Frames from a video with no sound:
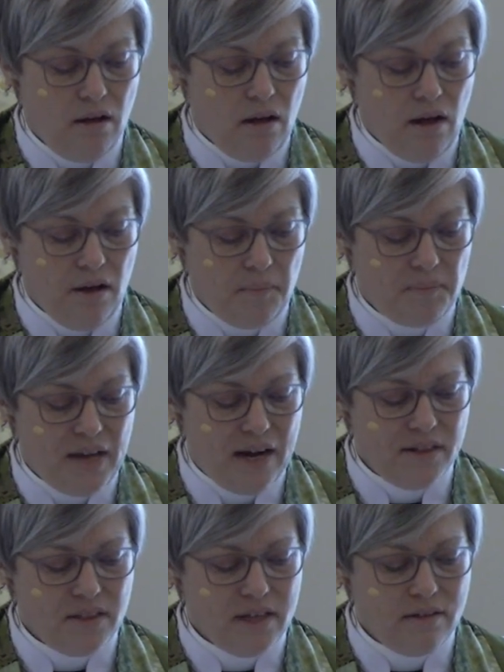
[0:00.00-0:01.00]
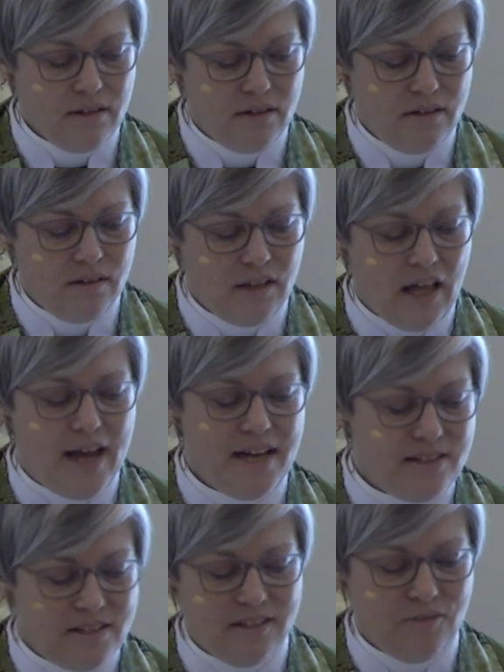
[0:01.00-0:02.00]
Um, and I think
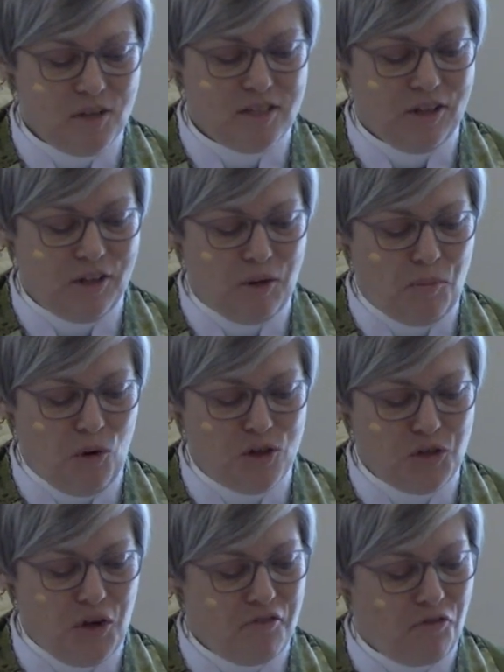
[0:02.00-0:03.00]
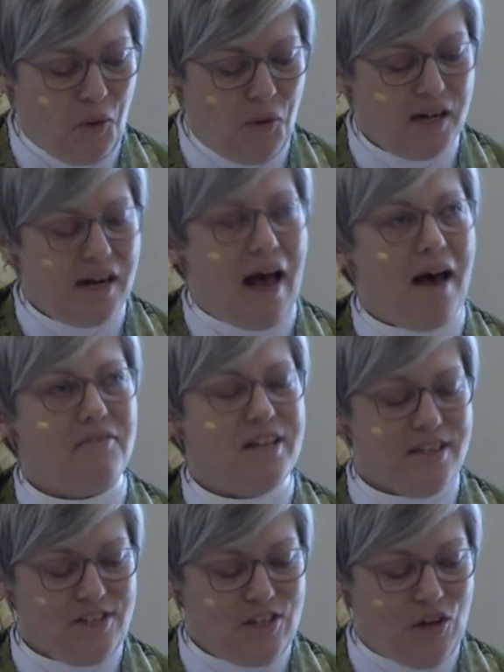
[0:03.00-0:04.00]
light was a little more straightforward and
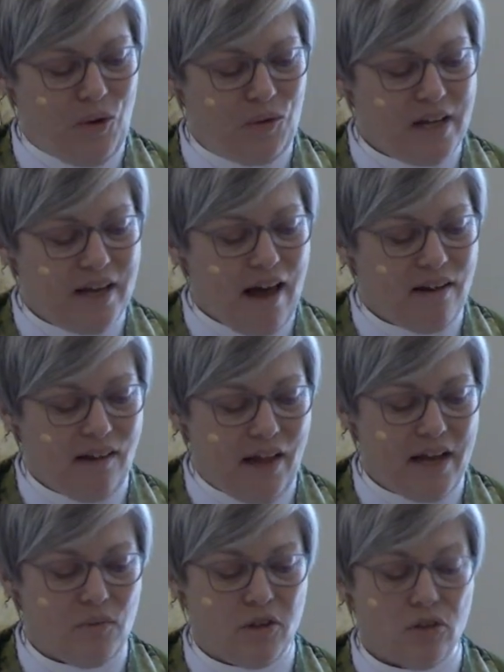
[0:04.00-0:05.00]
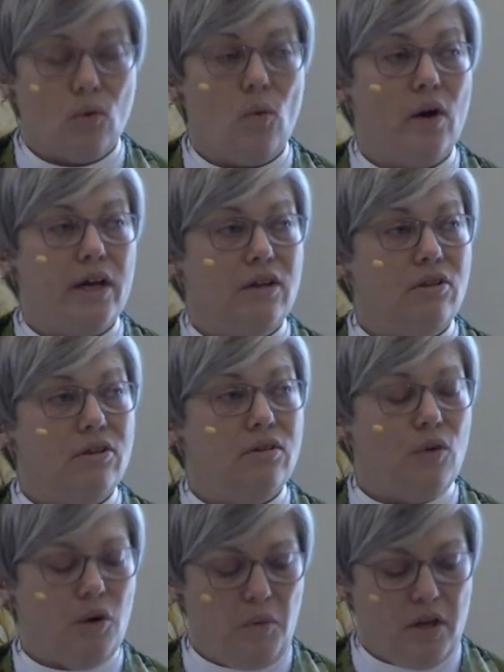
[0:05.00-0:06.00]
obvious. You only got light with
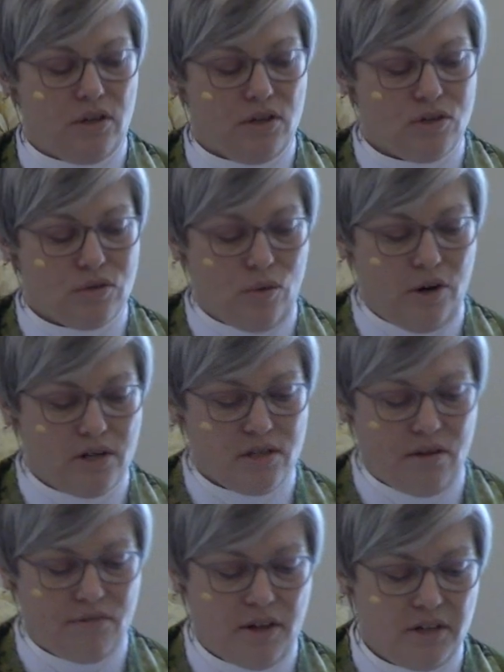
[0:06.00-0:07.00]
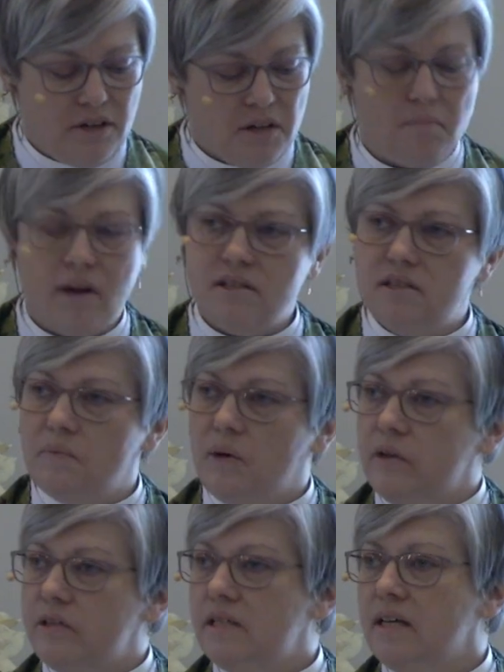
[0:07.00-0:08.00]
oil or with a source of other
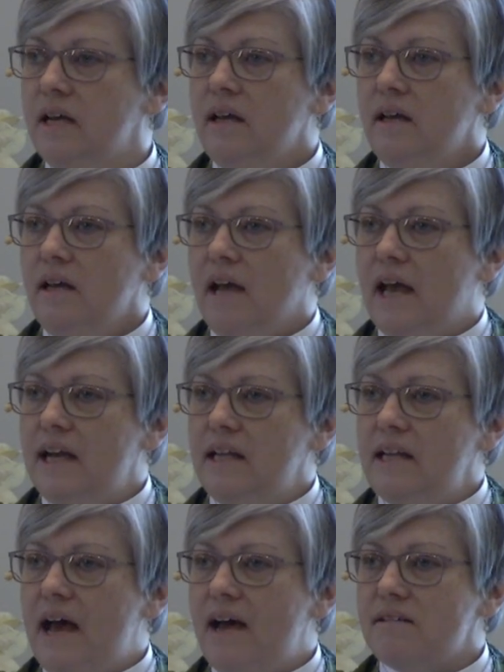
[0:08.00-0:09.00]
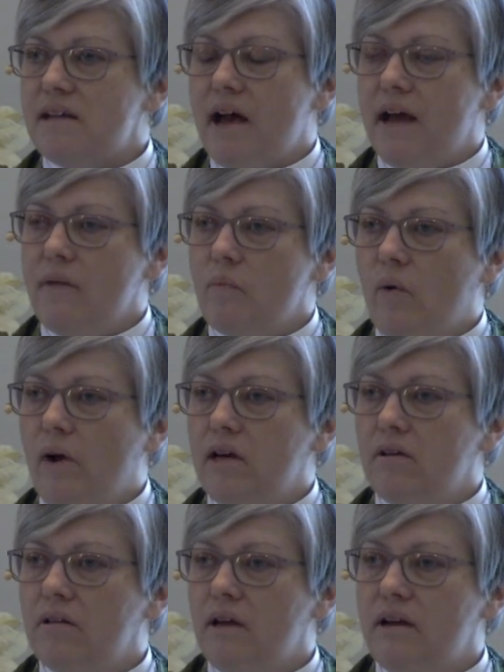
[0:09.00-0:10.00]
combustibles. And in that time,
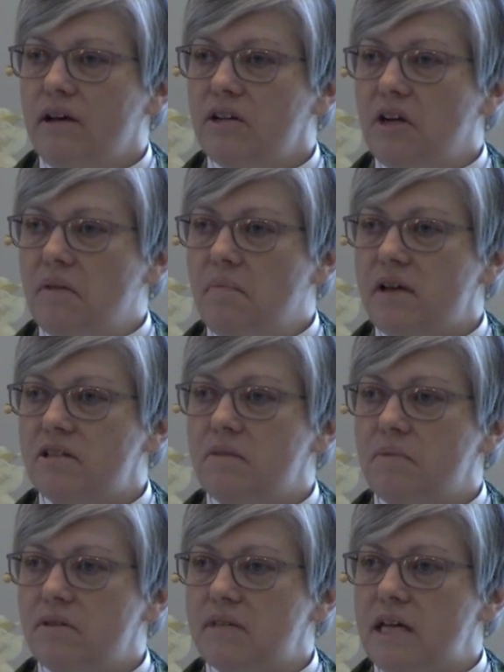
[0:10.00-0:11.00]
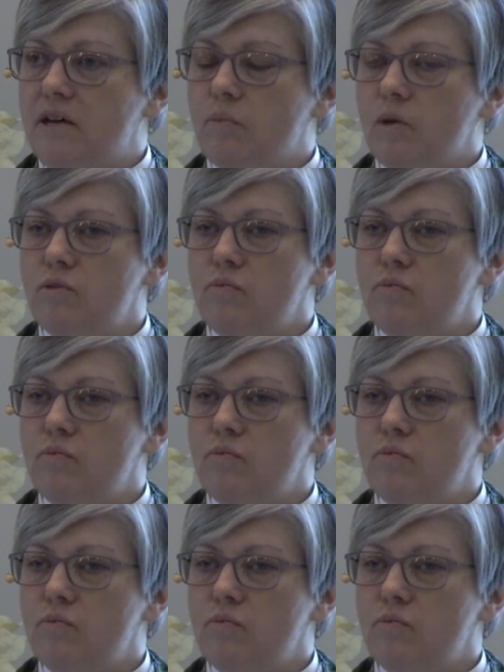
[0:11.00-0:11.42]
oil and other combustibles equaled